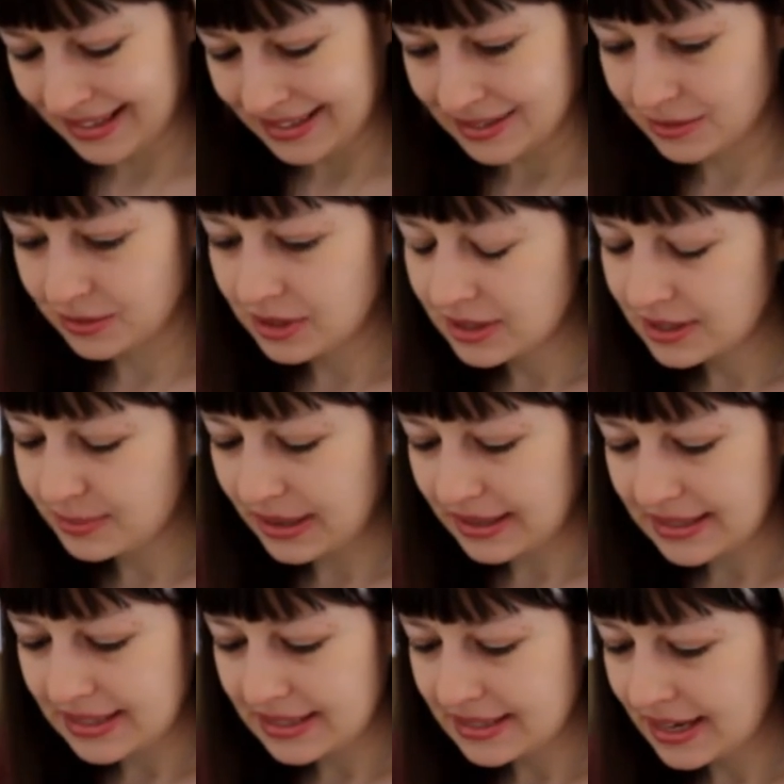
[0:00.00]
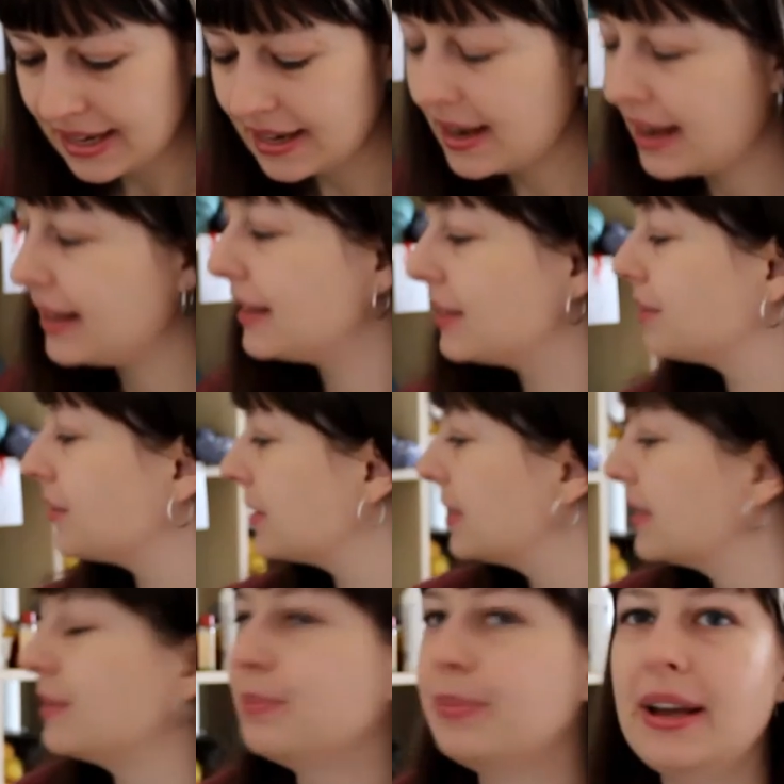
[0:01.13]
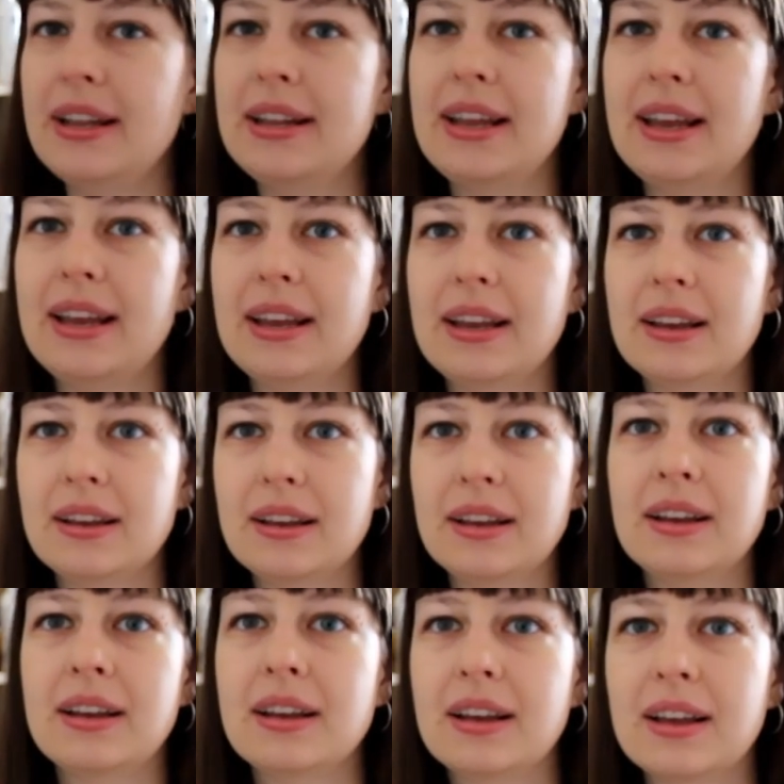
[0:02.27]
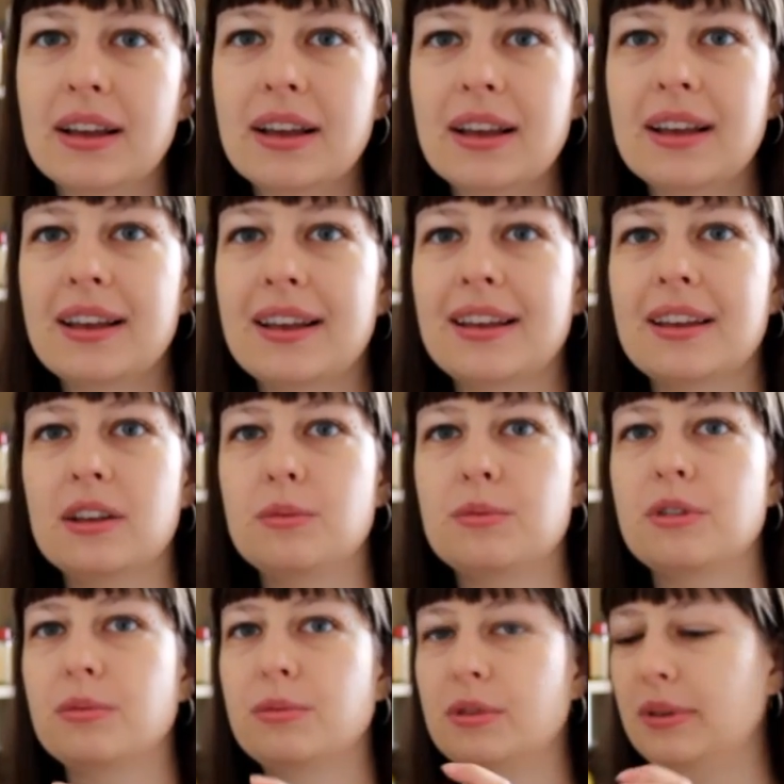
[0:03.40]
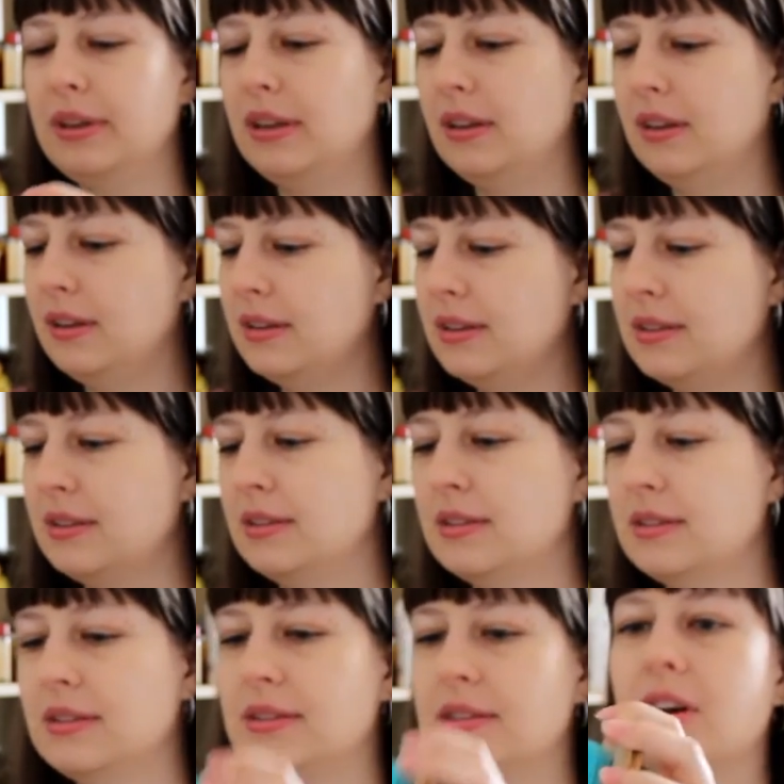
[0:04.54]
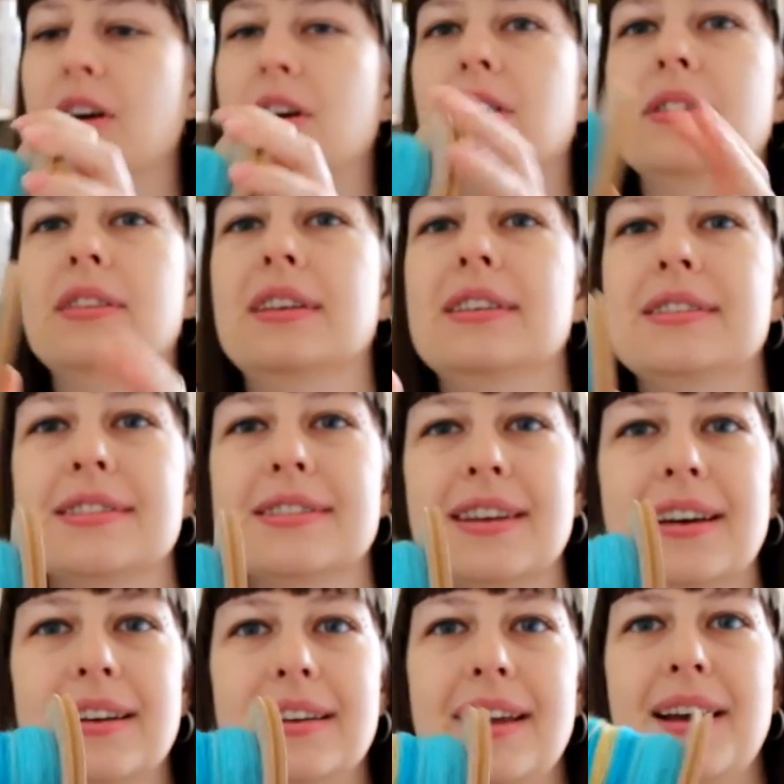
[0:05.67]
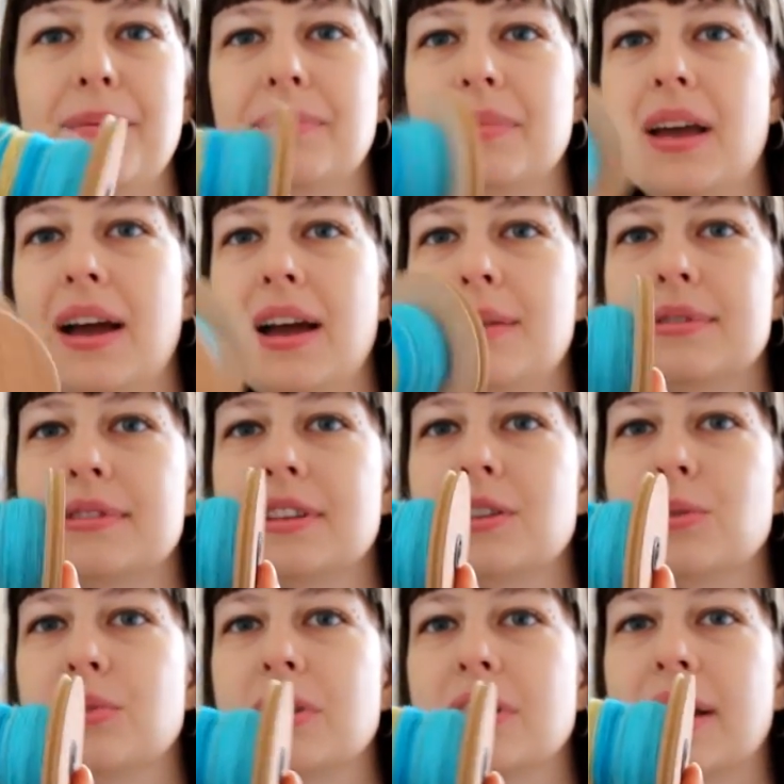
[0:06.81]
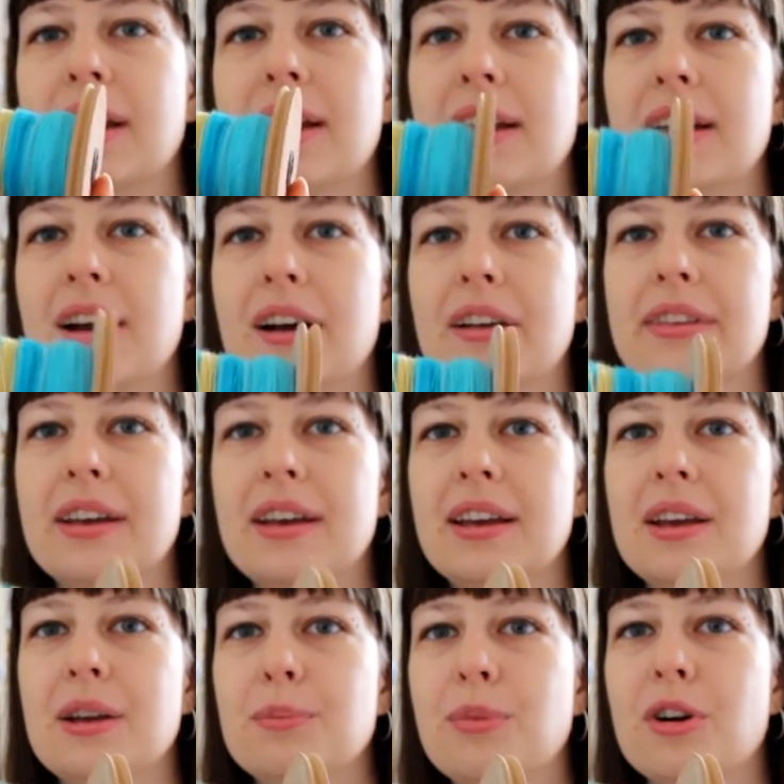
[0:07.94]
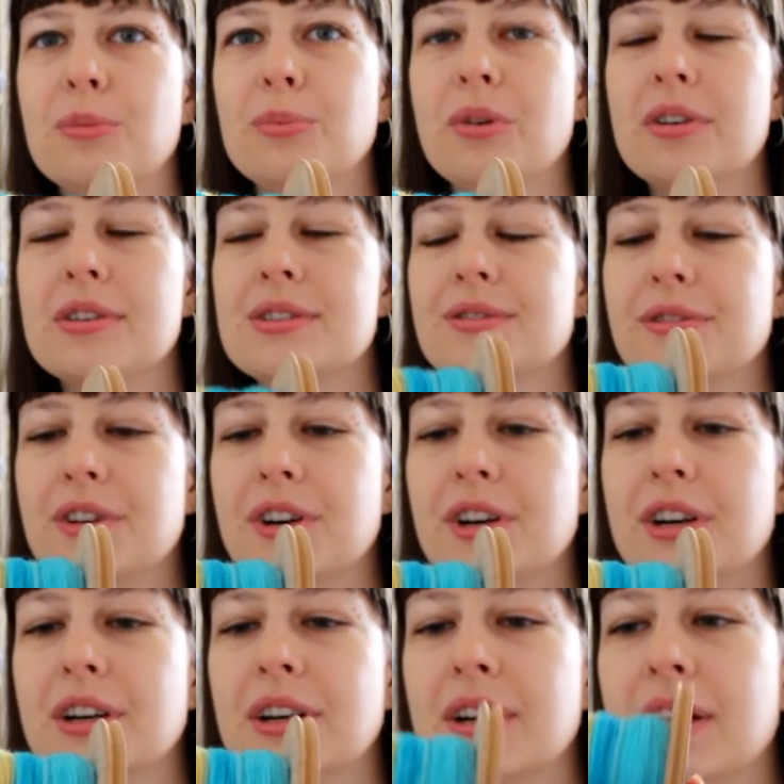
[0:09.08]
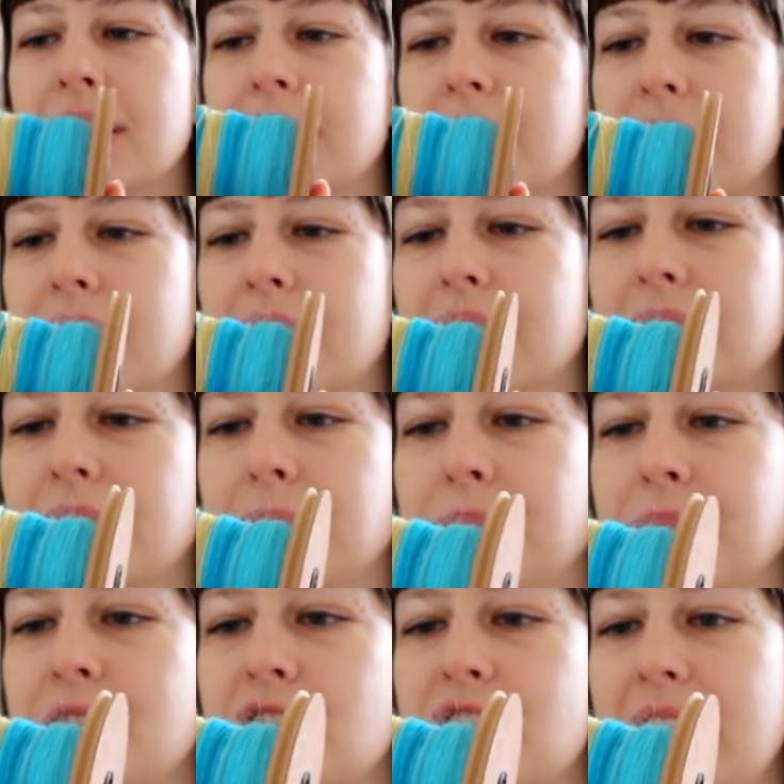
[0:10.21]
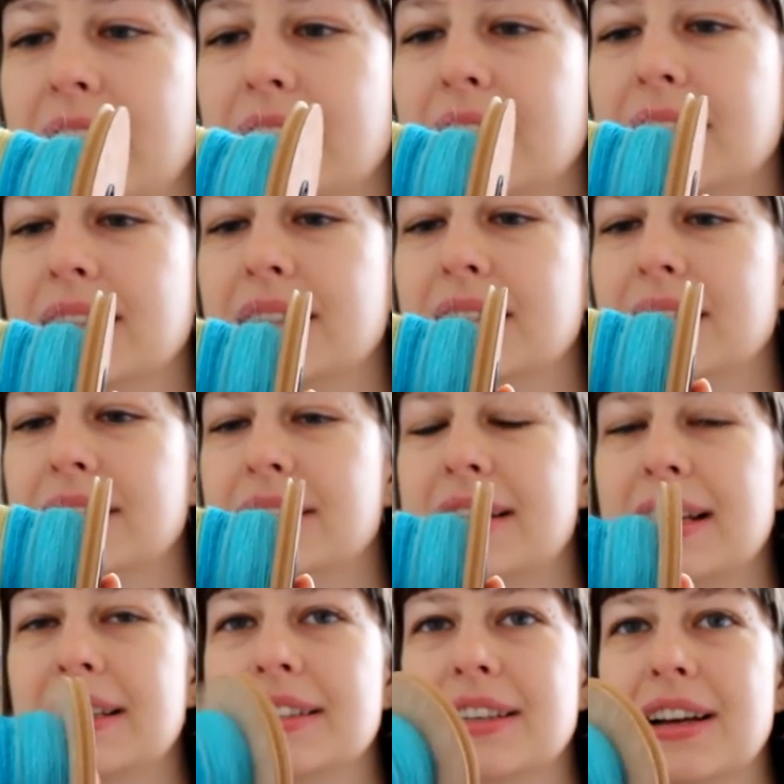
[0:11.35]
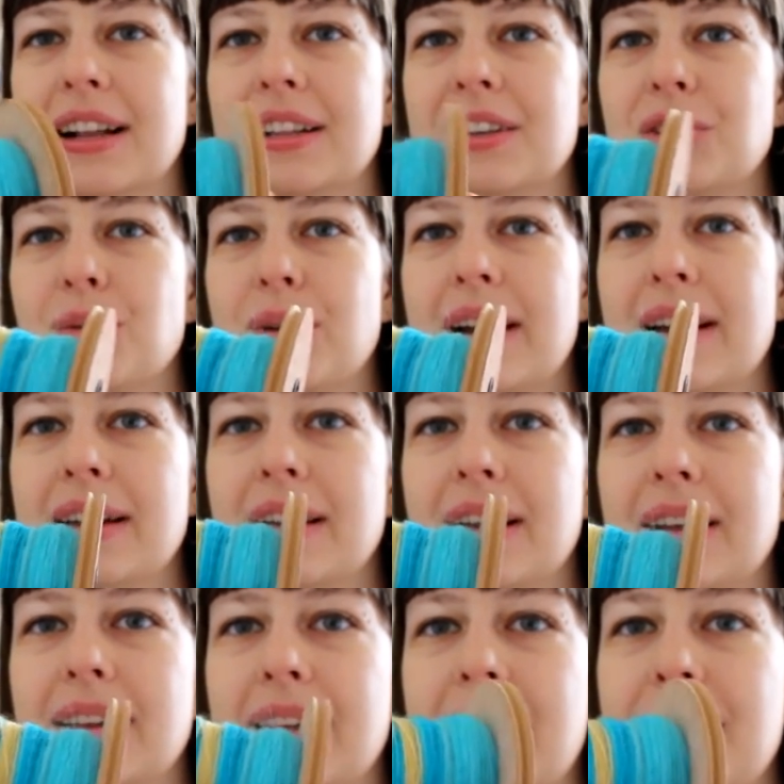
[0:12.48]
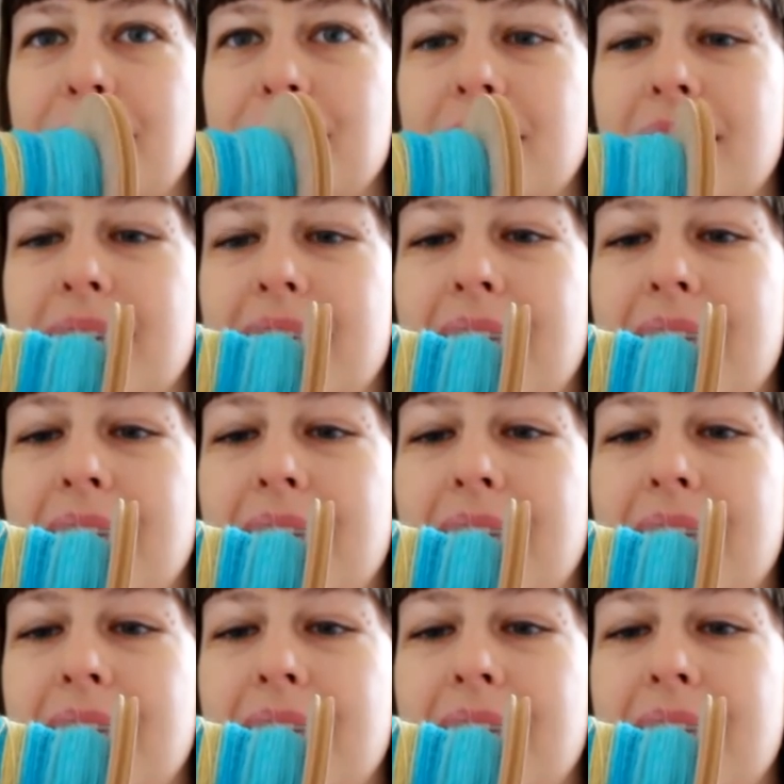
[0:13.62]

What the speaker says: So this is my knitting, and as for spinning, you probably saw this. Yeah, I'm still working on the porpoise fur Shetland in Delta colorway, and I'm